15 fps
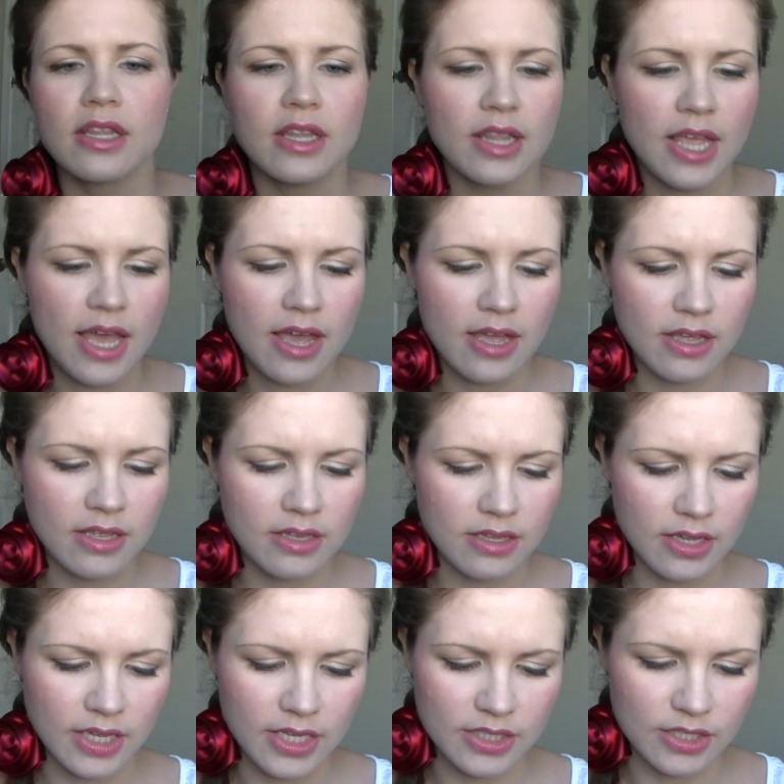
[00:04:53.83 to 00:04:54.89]
than that.
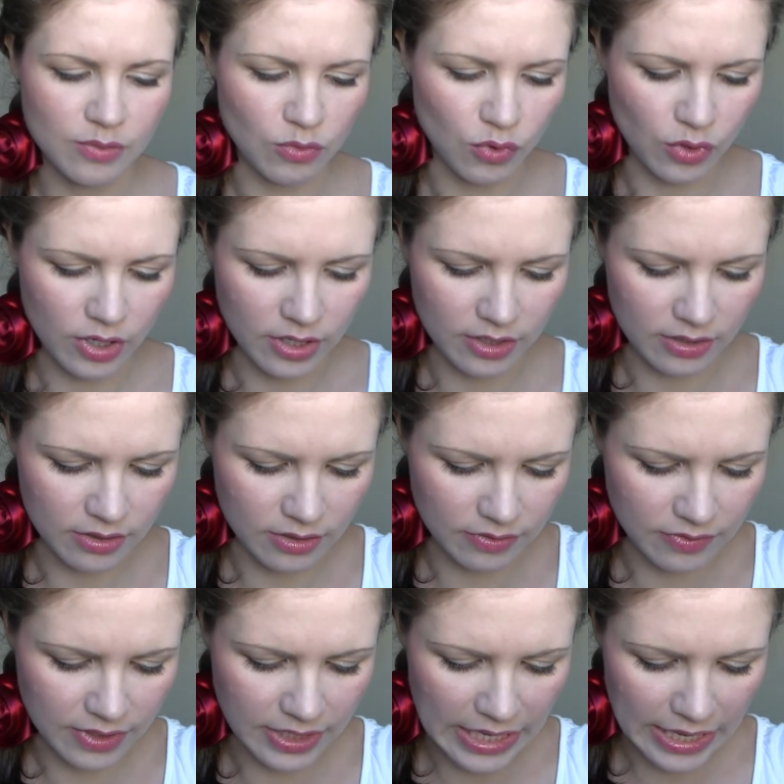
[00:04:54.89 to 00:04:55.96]
It's more
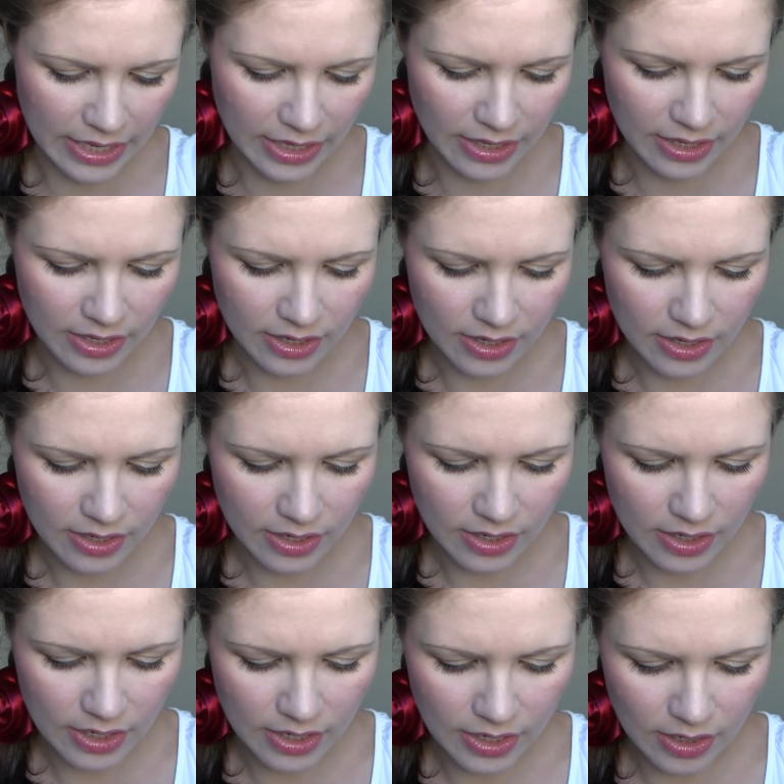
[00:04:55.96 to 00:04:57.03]
of a
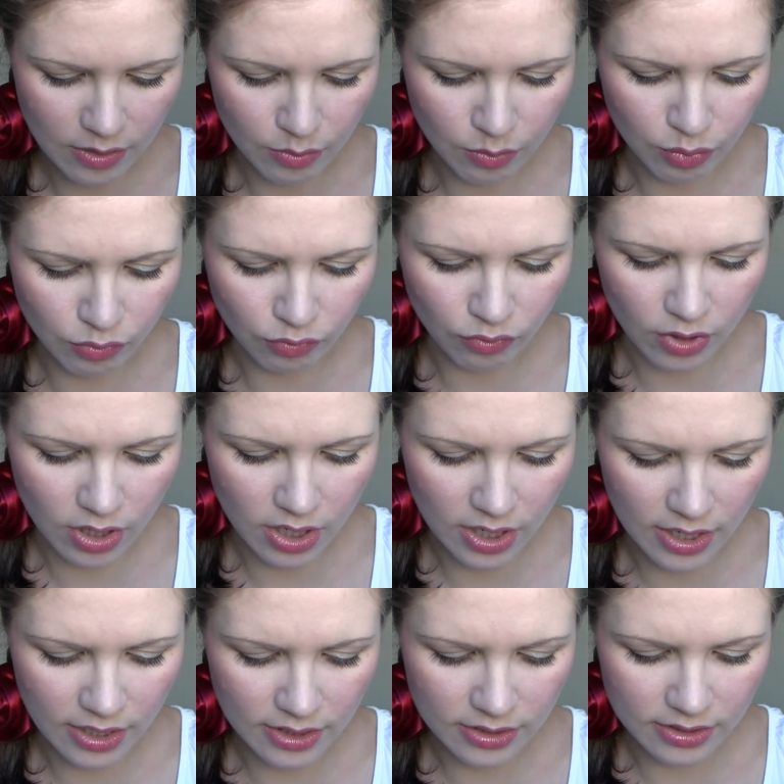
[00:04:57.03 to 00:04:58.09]

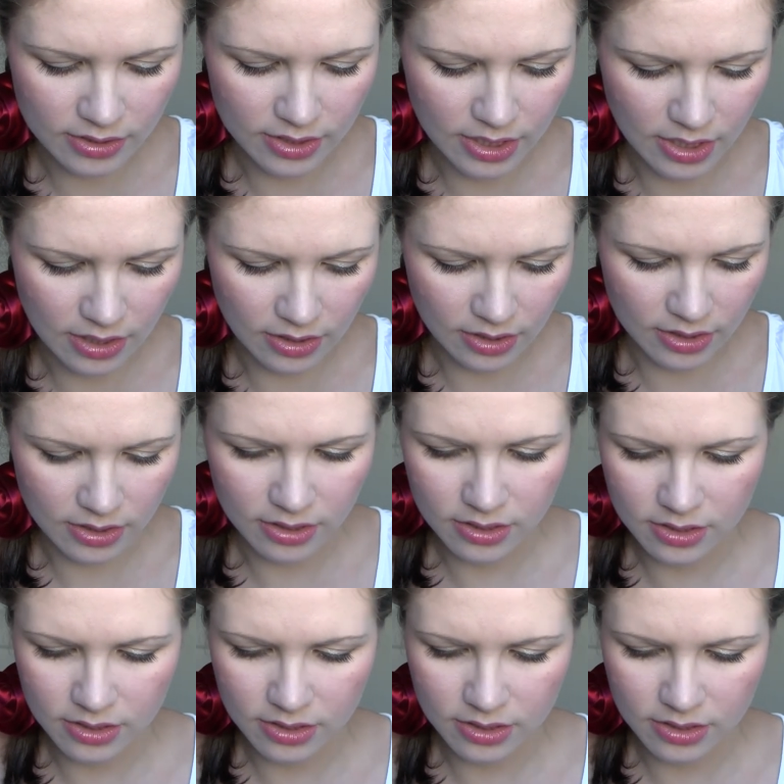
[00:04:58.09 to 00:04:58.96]
bronze color.